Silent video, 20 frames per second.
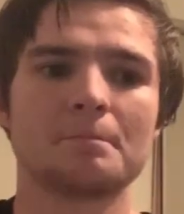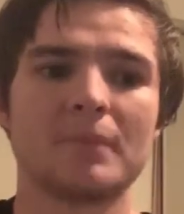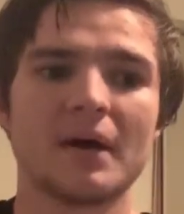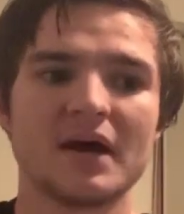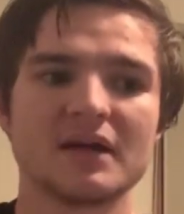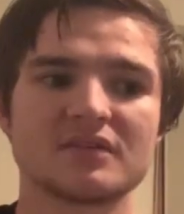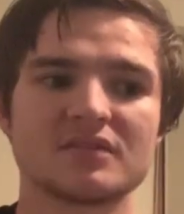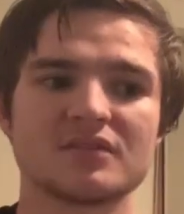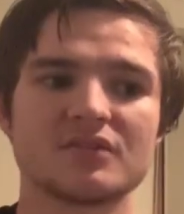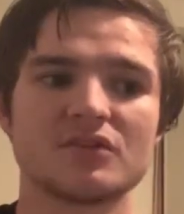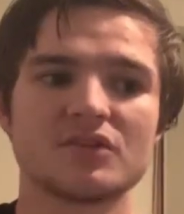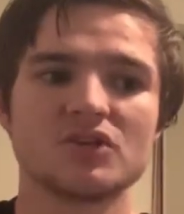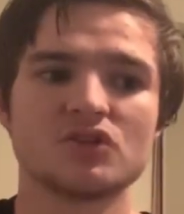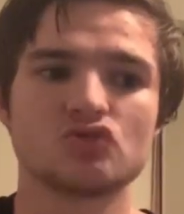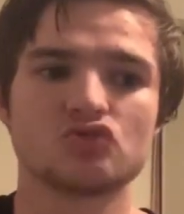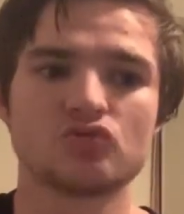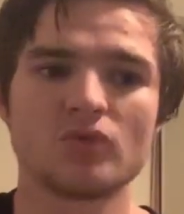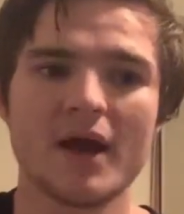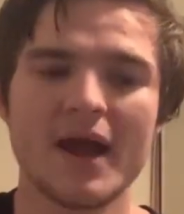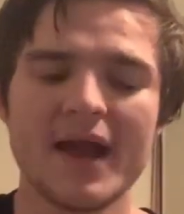But the
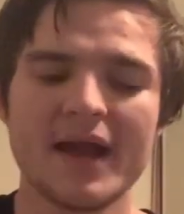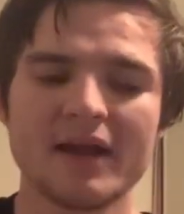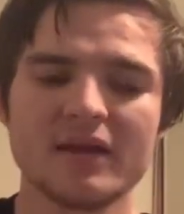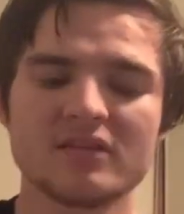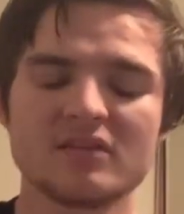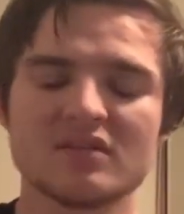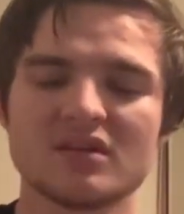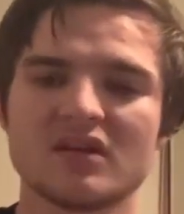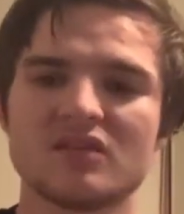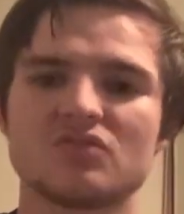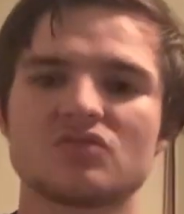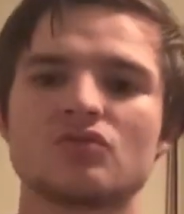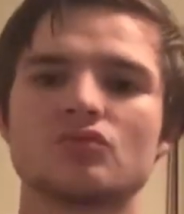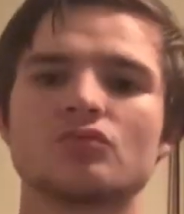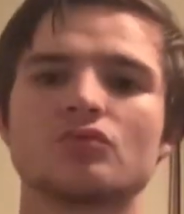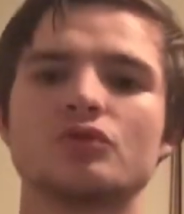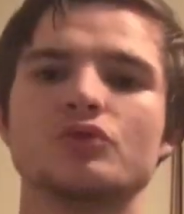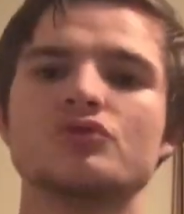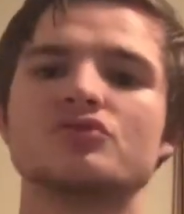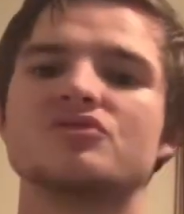Dragons against the
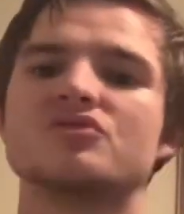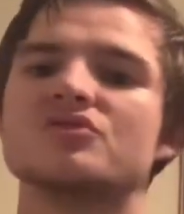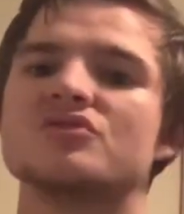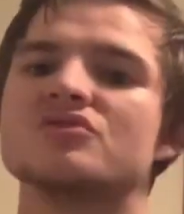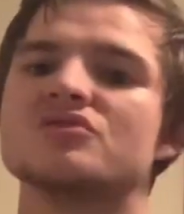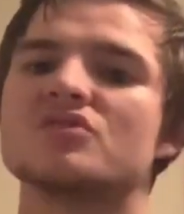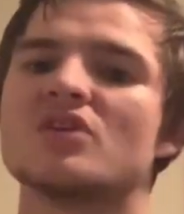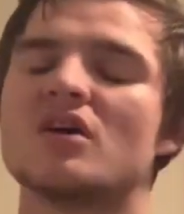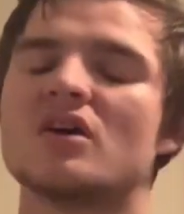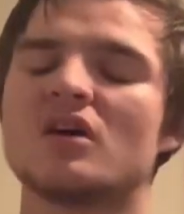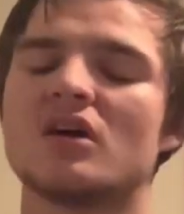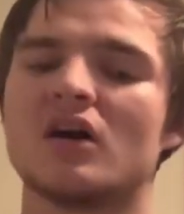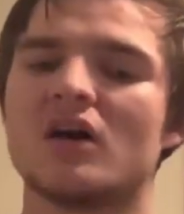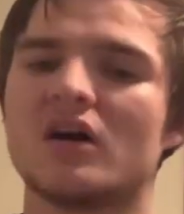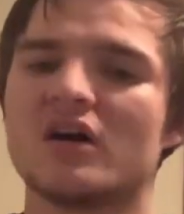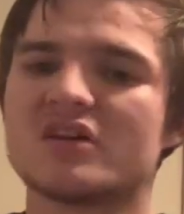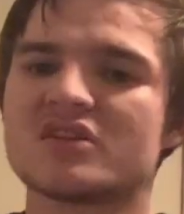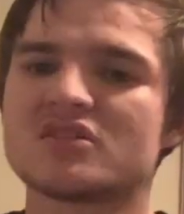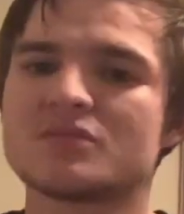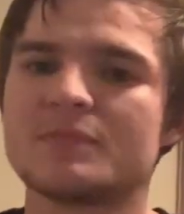Roosters,
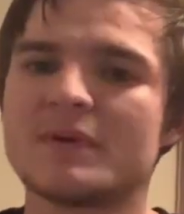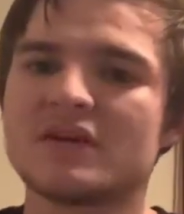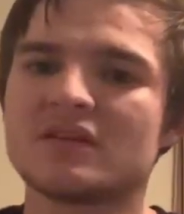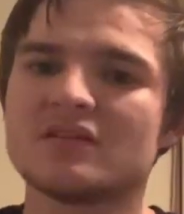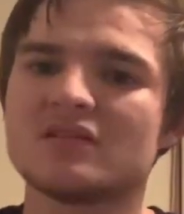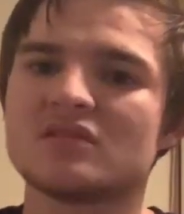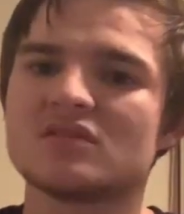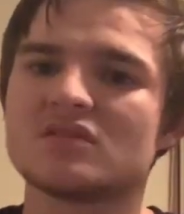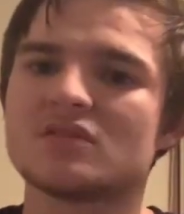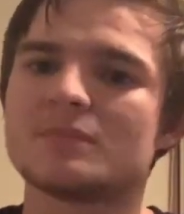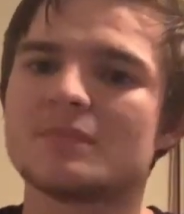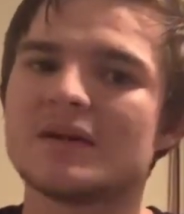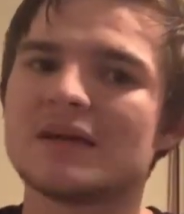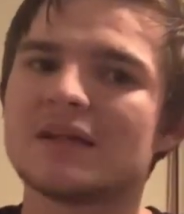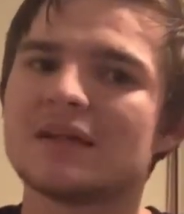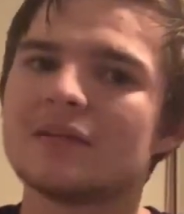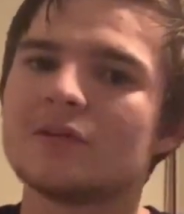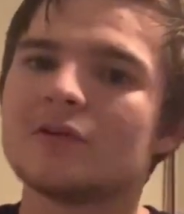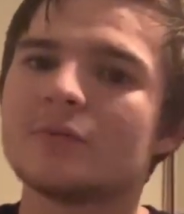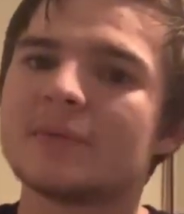I expected it to be
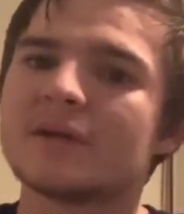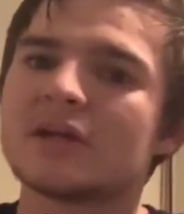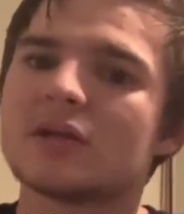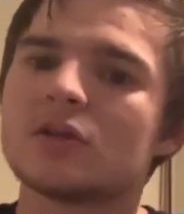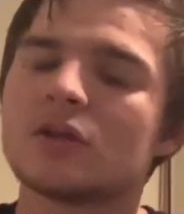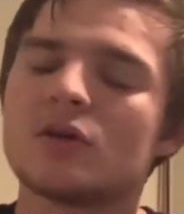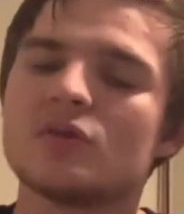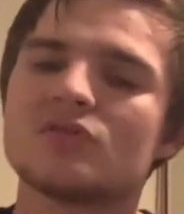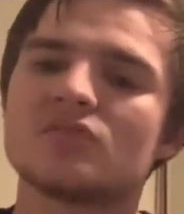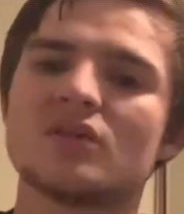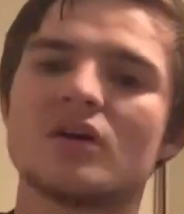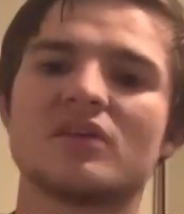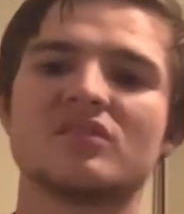a little bit closer.